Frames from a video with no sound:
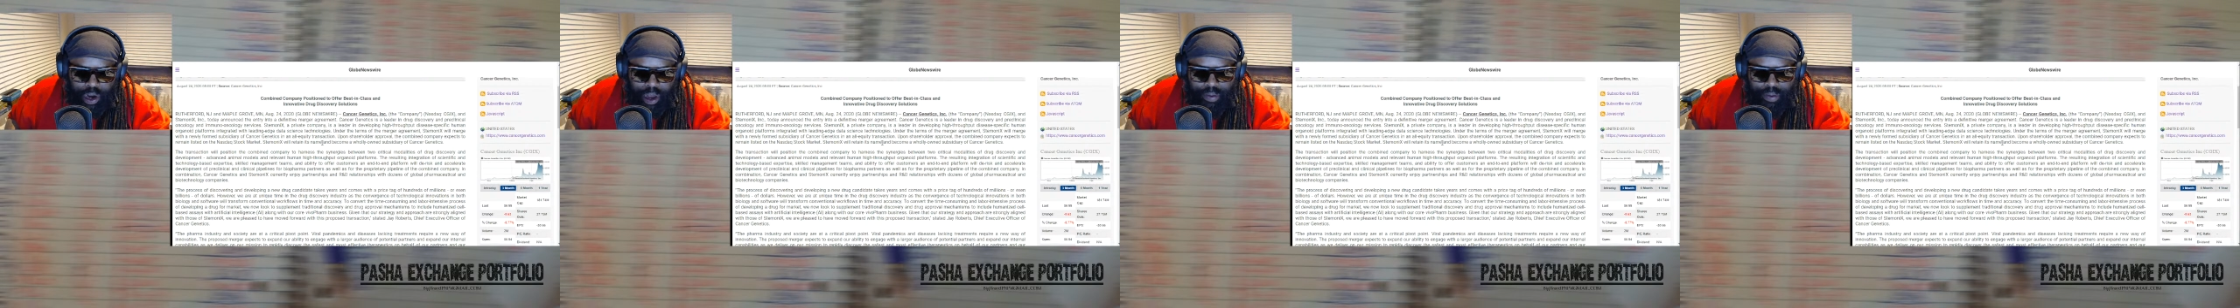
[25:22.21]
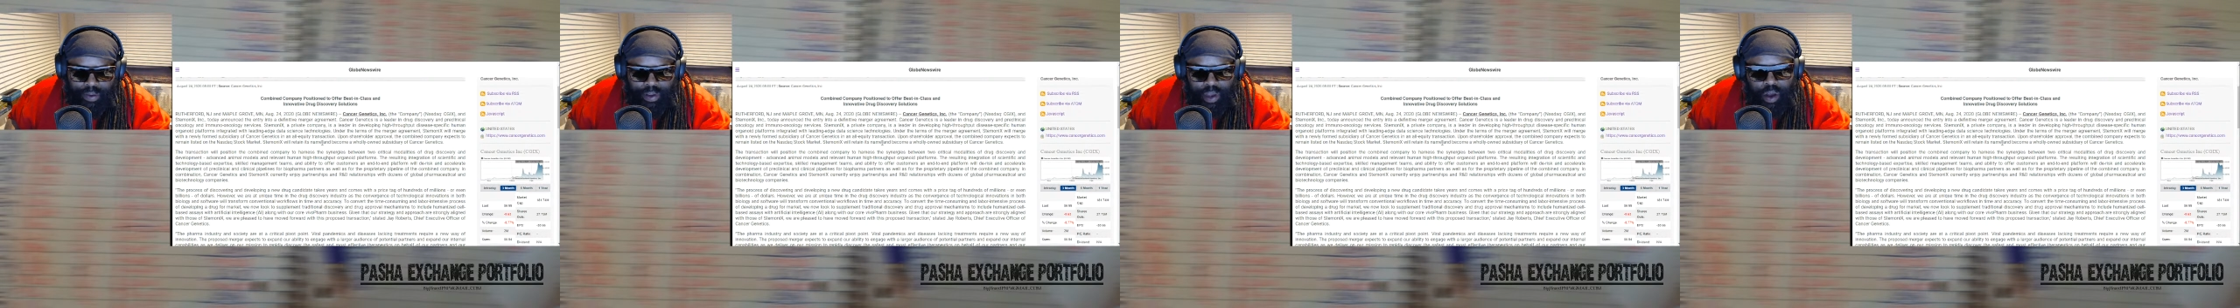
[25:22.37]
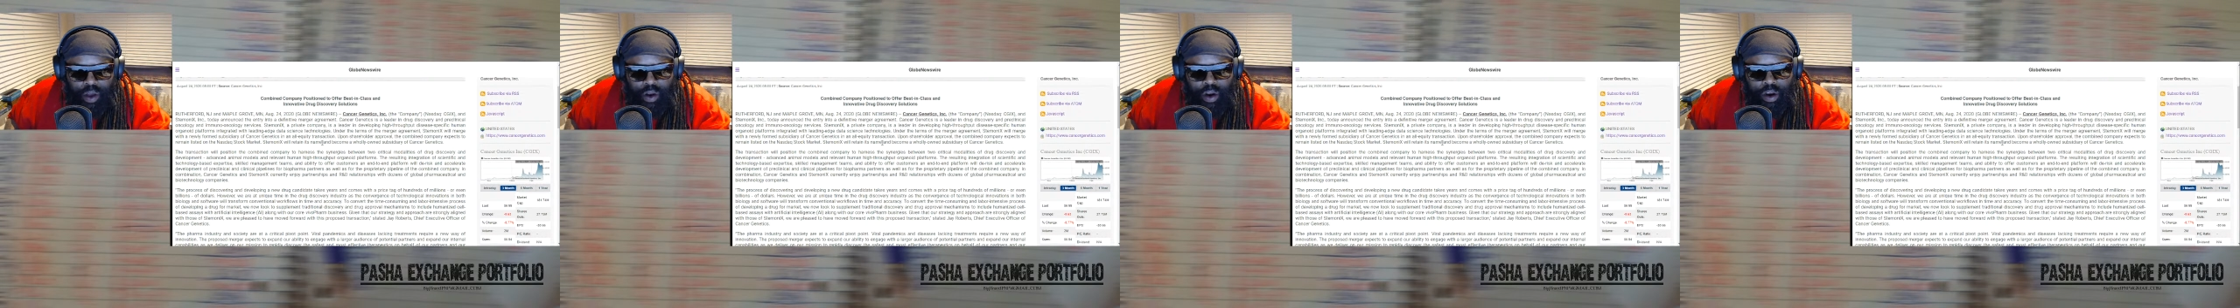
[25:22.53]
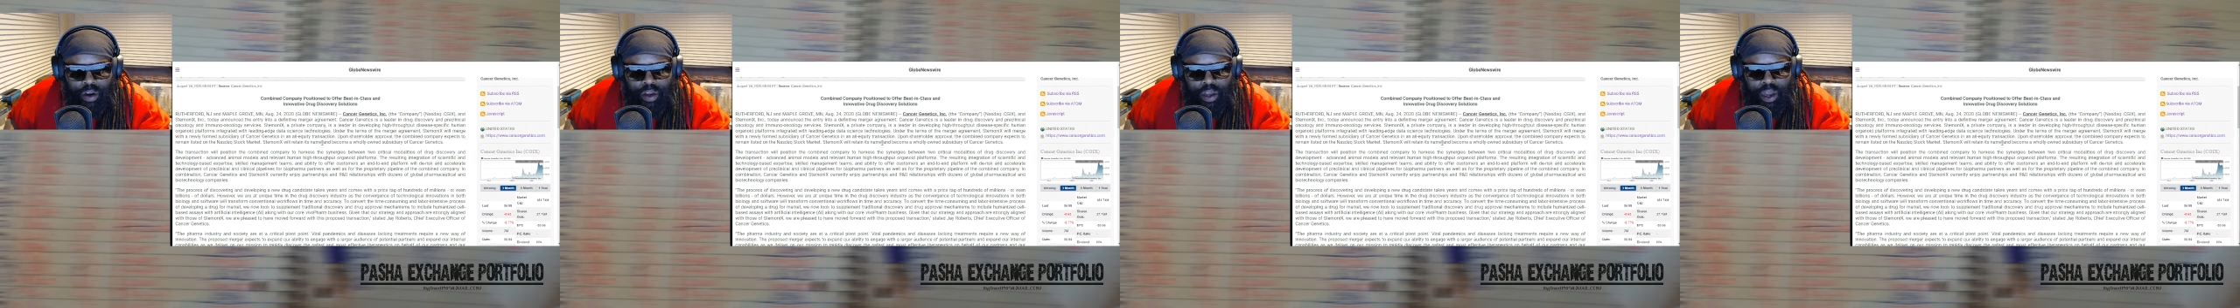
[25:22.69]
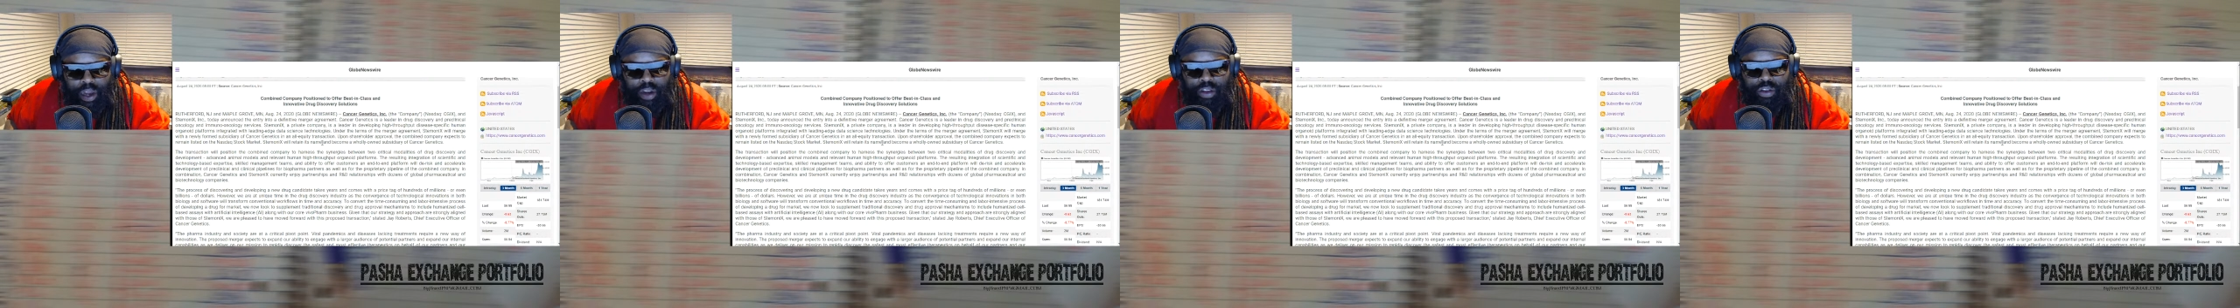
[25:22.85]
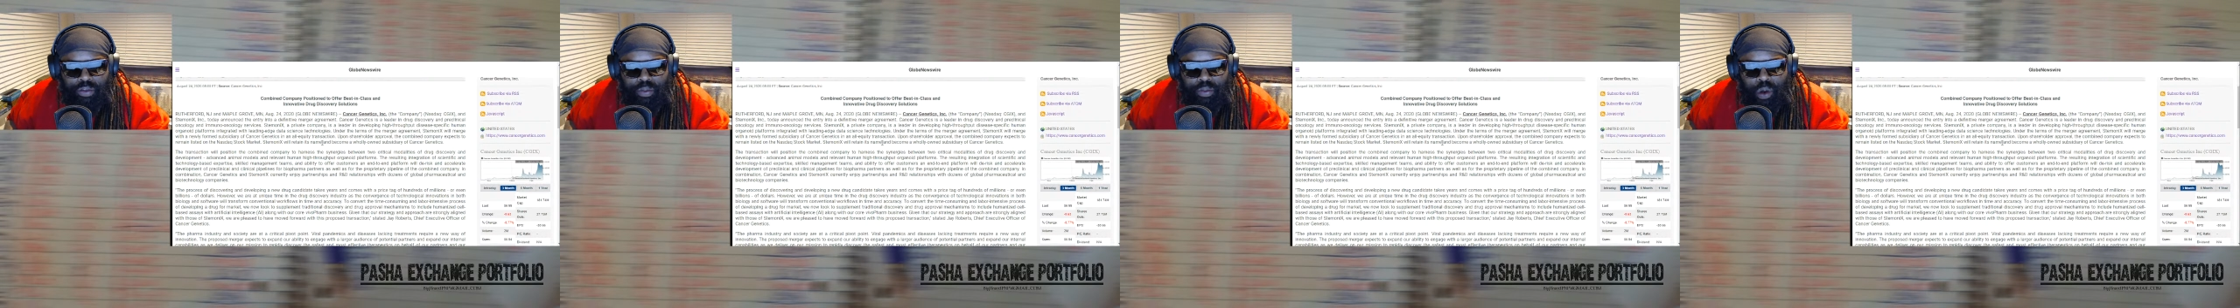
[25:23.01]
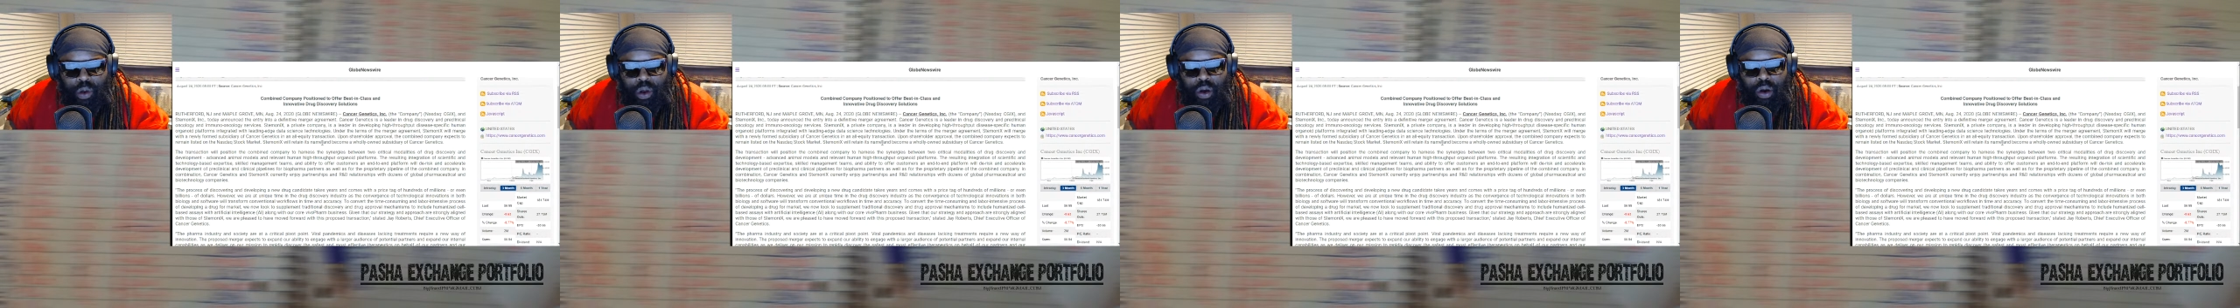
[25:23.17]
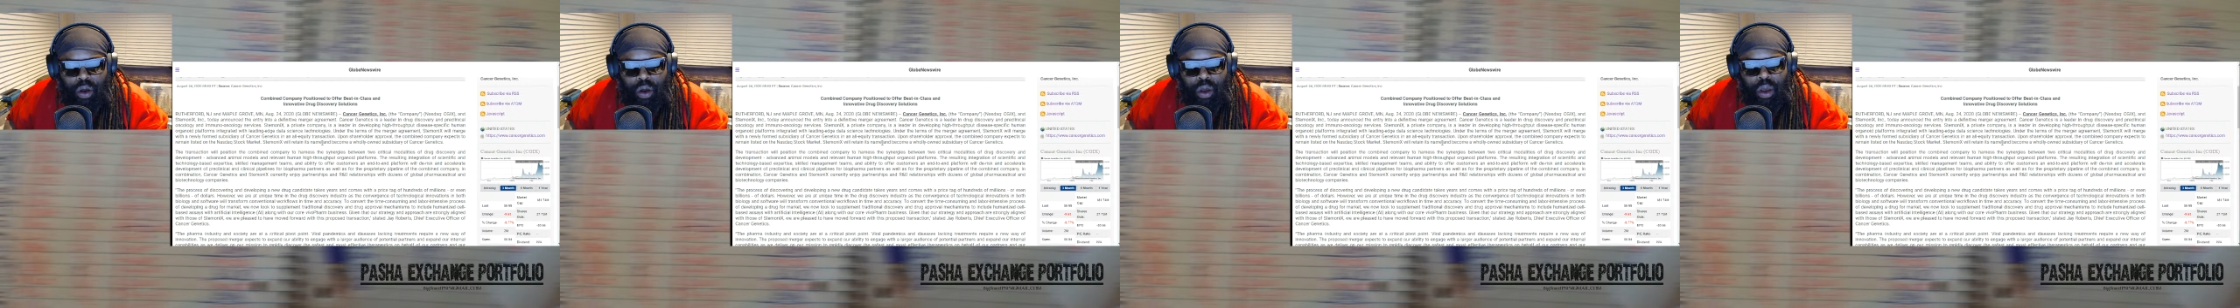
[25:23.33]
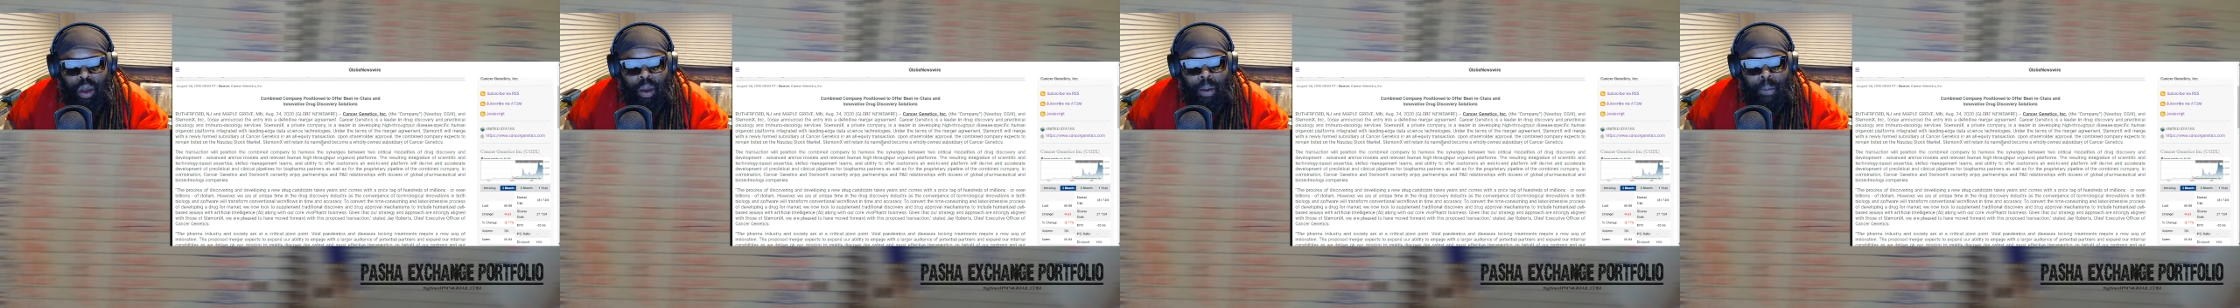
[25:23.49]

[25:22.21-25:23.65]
I was like, oh, they're kind of small,